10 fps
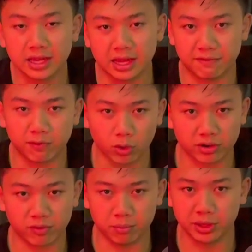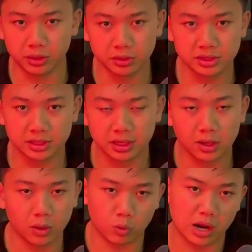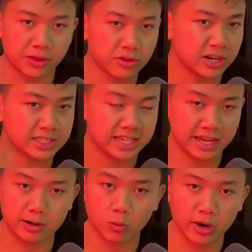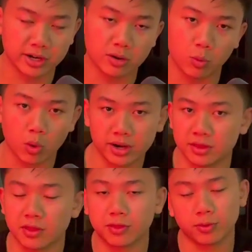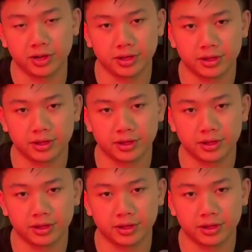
in 4 different pillars rather than a 10 in 1 and a 1 in 3.